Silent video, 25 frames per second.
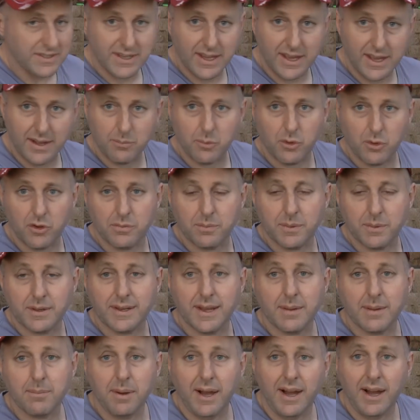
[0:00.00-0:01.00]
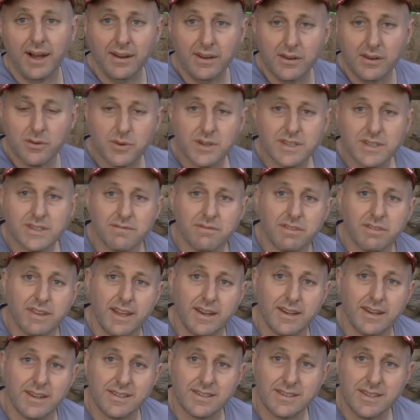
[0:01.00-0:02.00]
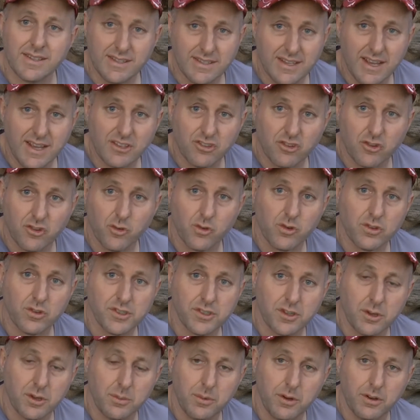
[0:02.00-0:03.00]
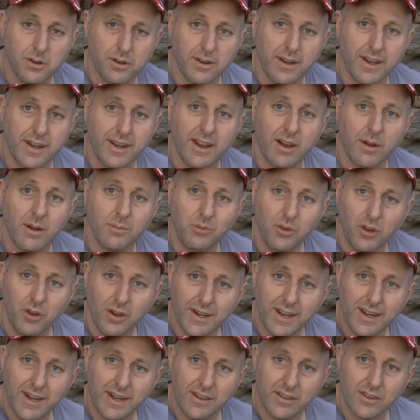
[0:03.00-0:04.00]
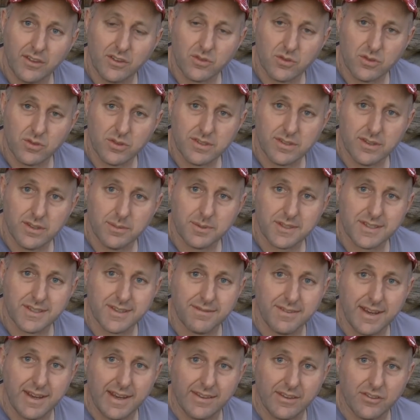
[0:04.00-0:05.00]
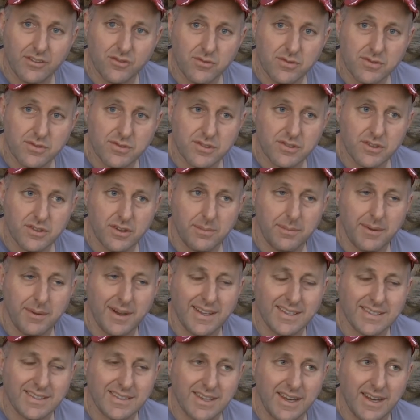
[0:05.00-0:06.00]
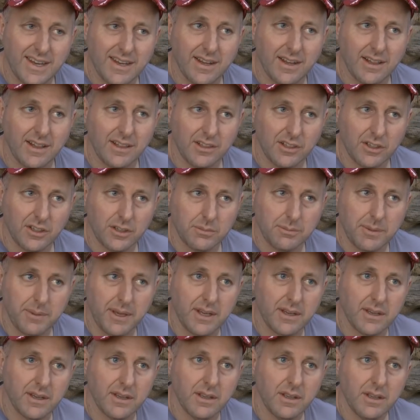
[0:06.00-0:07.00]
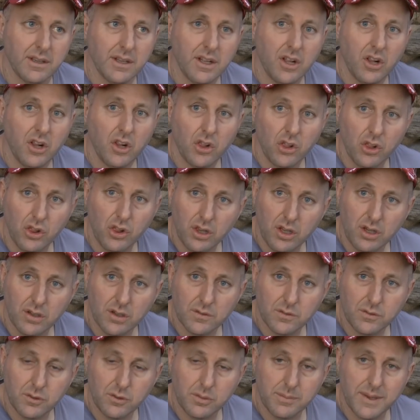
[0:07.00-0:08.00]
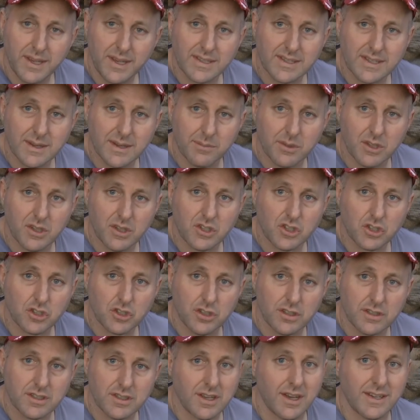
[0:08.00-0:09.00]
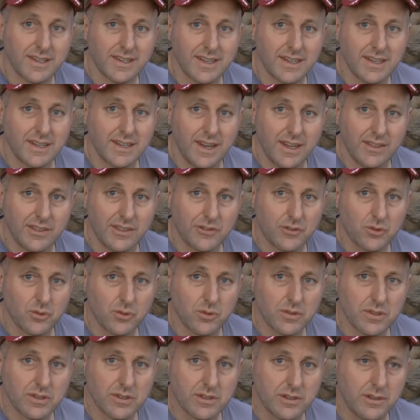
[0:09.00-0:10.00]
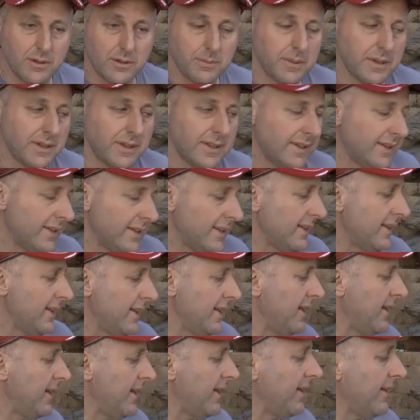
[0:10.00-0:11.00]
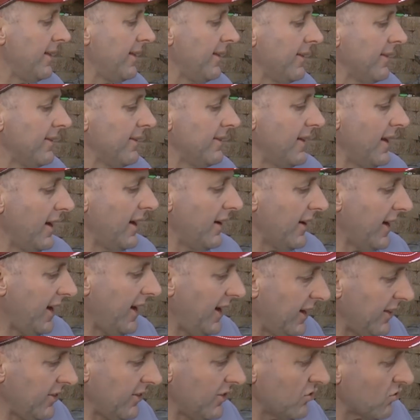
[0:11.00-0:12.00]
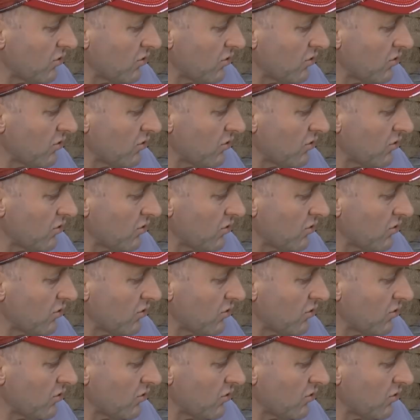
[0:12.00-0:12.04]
down movement. Now, part of the reason for that is this has a draw stop on it. Now, I'm not hitting the draw stop because I found the draw stop I set a little bit long for me, and some of those shots I didn't hit the draw stop. Now, hitting the